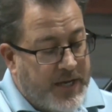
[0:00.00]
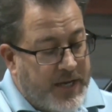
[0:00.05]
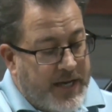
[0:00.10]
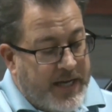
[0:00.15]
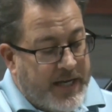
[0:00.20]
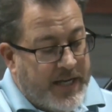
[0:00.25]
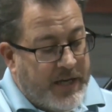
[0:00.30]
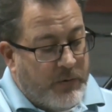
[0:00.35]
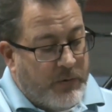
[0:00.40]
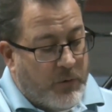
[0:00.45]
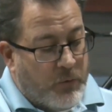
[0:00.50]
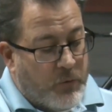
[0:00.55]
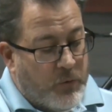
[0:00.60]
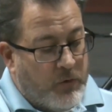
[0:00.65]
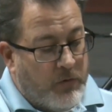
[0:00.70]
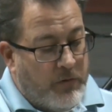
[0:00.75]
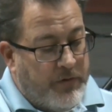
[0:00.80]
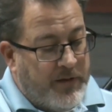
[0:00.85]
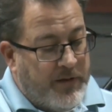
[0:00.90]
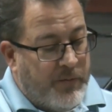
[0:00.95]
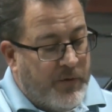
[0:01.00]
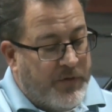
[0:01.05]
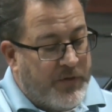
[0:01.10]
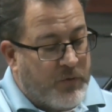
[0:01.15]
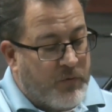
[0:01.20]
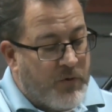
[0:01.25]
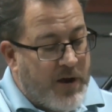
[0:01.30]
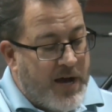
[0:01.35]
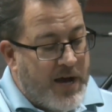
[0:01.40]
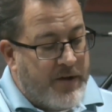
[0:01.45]
and he will rule them with a
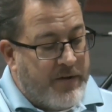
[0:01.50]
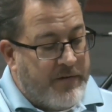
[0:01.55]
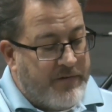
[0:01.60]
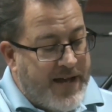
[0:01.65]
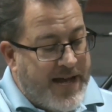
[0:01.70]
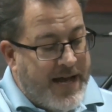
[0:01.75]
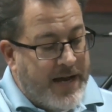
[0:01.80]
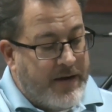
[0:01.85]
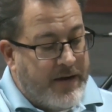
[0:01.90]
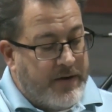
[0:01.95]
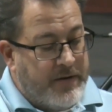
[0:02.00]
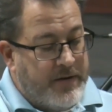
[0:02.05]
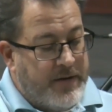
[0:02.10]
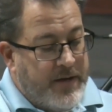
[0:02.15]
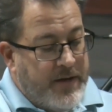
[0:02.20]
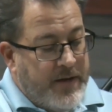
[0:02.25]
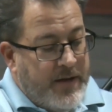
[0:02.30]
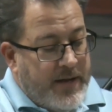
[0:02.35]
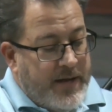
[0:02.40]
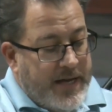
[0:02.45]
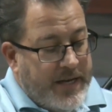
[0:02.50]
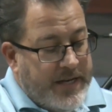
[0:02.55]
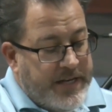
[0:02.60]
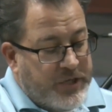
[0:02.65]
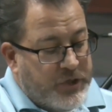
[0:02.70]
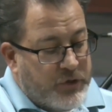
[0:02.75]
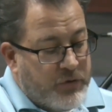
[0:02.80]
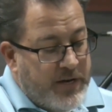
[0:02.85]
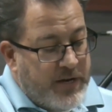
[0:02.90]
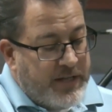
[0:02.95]
rod of iron, and he
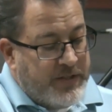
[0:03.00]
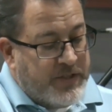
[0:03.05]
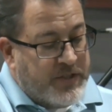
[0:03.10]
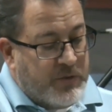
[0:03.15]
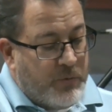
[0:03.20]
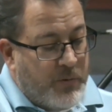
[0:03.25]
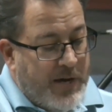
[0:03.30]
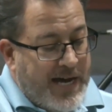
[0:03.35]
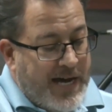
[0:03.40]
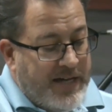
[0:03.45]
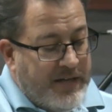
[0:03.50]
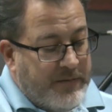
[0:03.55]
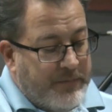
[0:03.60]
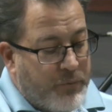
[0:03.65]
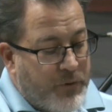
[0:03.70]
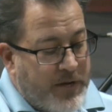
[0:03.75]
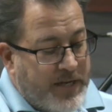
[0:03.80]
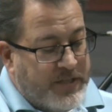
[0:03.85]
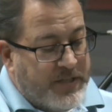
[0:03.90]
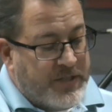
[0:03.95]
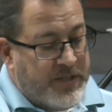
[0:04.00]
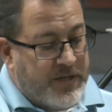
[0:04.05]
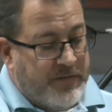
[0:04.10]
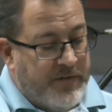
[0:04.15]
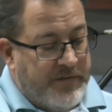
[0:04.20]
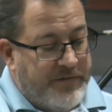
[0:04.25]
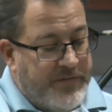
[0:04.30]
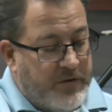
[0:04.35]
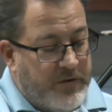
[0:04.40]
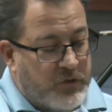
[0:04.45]
treads the winepress of the
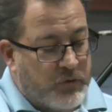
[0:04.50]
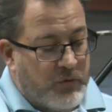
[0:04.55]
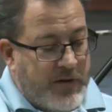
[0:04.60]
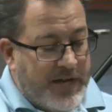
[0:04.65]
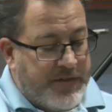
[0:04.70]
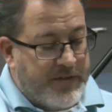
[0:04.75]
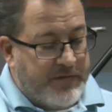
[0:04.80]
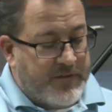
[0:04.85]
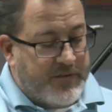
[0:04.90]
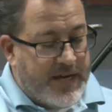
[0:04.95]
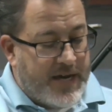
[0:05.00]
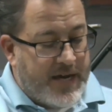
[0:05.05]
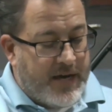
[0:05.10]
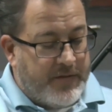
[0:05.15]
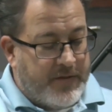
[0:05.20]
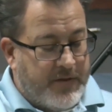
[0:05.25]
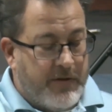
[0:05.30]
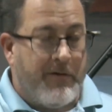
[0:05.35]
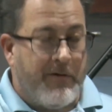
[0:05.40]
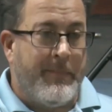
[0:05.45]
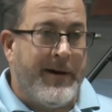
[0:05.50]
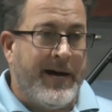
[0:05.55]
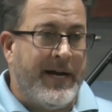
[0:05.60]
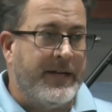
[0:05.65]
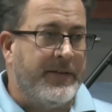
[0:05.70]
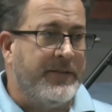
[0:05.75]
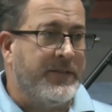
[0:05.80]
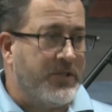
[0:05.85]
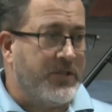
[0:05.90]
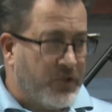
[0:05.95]
fierce wrath of God the Almighty.
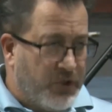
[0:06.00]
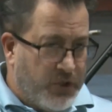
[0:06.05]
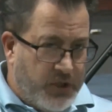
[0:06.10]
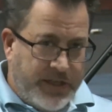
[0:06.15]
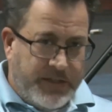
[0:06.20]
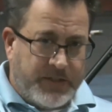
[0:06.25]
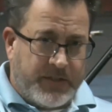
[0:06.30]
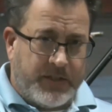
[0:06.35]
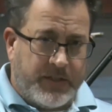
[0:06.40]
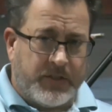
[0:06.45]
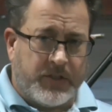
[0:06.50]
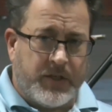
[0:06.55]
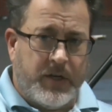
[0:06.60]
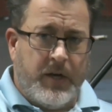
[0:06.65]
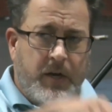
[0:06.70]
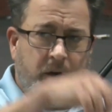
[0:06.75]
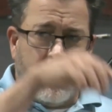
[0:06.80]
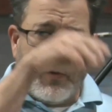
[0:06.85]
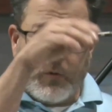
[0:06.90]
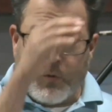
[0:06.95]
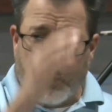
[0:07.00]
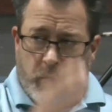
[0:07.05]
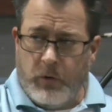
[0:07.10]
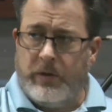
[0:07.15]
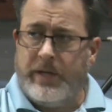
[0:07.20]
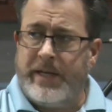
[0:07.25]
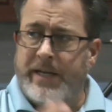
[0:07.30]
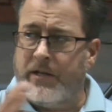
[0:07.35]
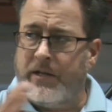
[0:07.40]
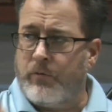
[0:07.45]
This is Jesus
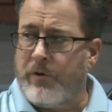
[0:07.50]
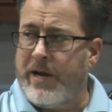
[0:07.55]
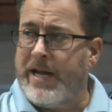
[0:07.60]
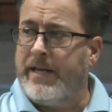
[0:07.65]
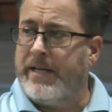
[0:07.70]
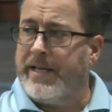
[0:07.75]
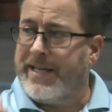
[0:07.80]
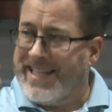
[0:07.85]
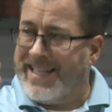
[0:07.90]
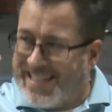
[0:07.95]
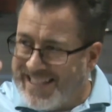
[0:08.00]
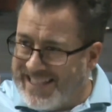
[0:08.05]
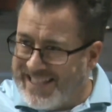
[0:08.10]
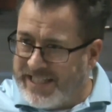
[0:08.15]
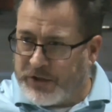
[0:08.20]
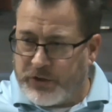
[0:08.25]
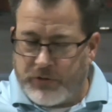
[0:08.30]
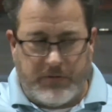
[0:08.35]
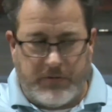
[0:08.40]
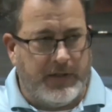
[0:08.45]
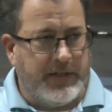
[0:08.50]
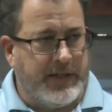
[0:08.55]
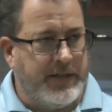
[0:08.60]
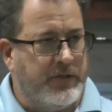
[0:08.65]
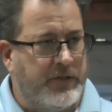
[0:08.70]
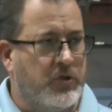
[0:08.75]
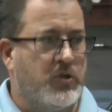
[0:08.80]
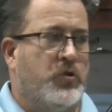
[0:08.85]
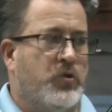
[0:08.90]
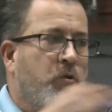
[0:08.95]
ruling and reigning, literally
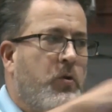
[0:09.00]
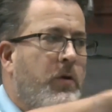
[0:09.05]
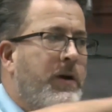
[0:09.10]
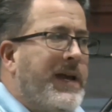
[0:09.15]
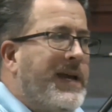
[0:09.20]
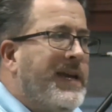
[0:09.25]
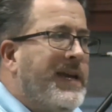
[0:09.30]
destroying